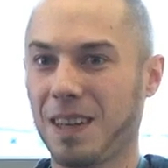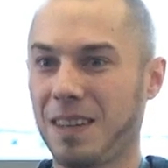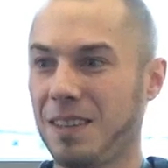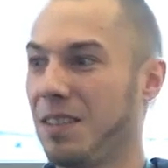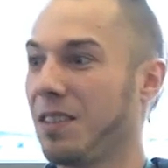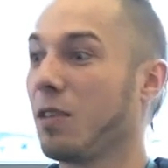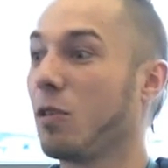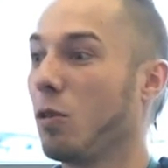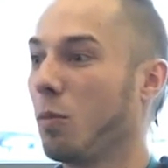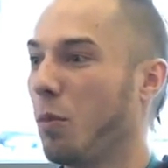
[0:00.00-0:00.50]

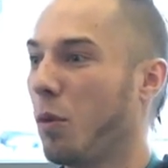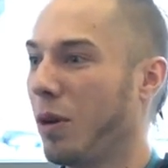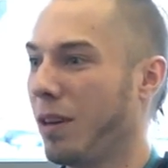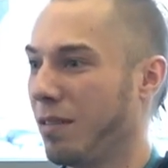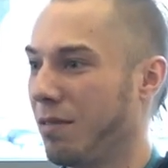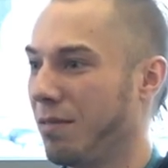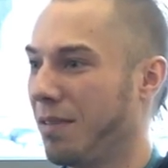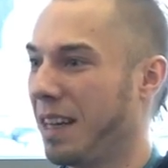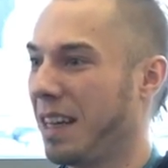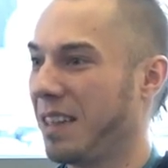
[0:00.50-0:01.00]
single point
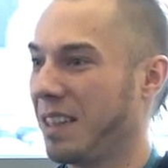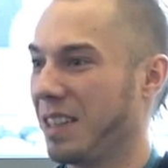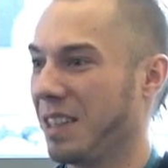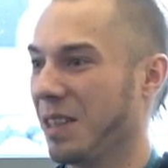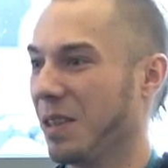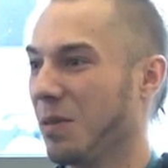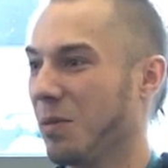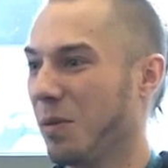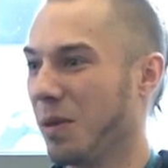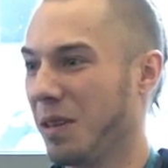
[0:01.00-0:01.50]
of
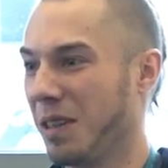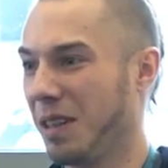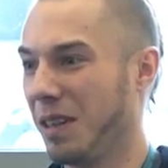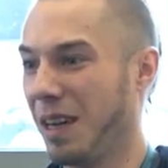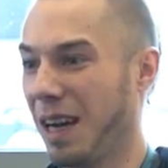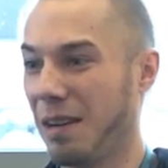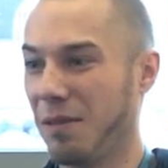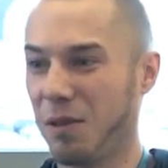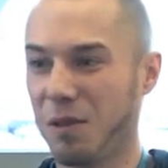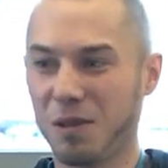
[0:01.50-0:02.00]
failure where you
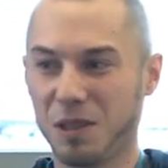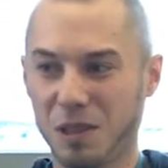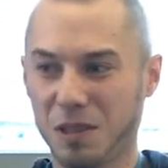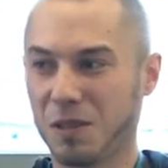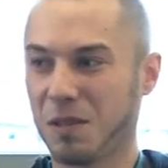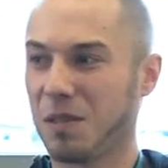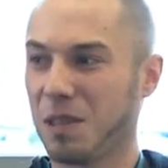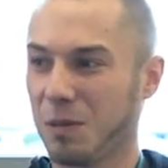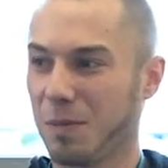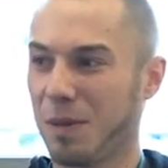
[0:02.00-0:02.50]
have all
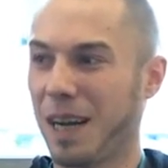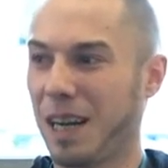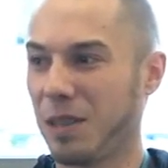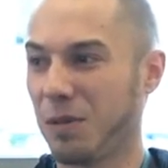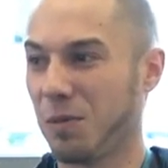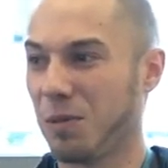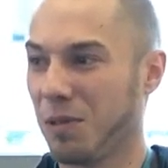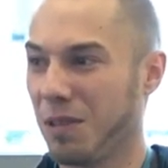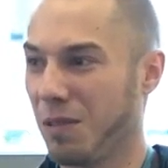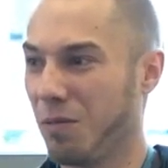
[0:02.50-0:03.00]
your your
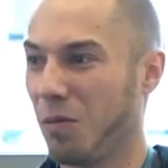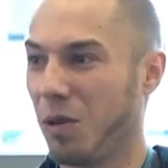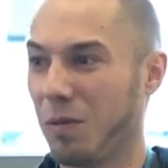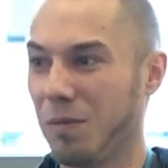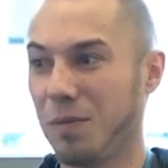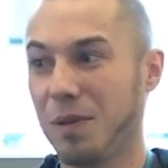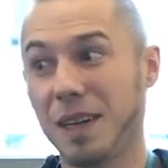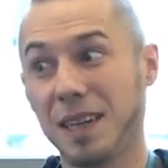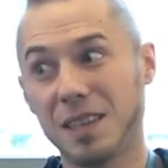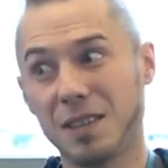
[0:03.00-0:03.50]
passwords in one
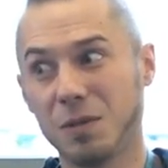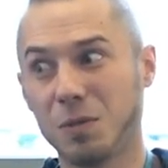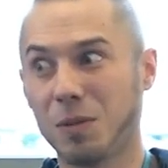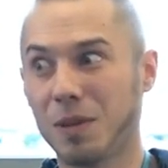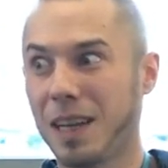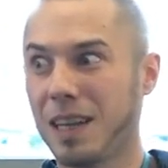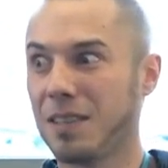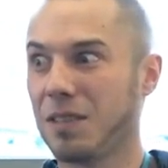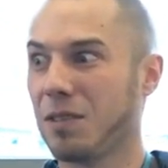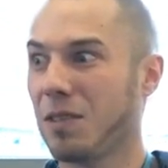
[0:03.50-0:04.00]
place. Well,
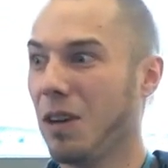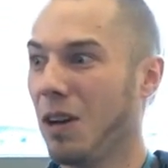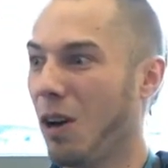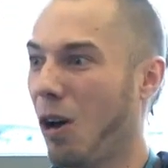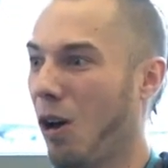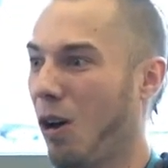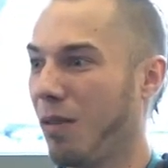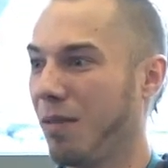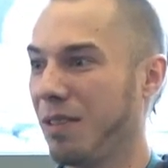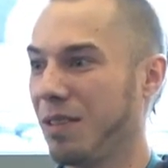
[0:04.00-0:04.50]
that's
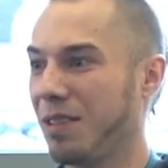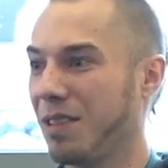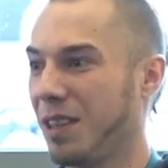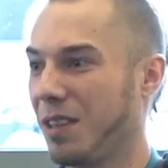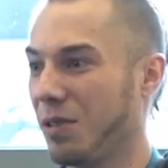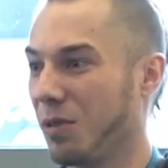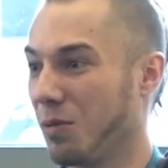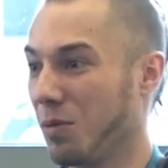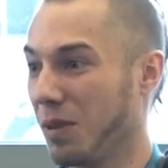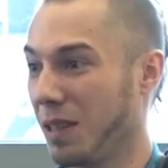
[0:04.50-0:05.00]
all of a
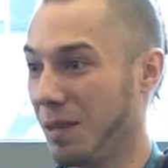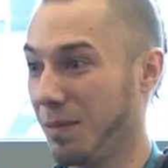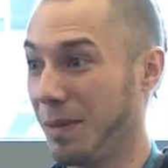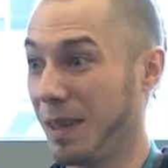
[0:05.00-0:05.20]
sudden a really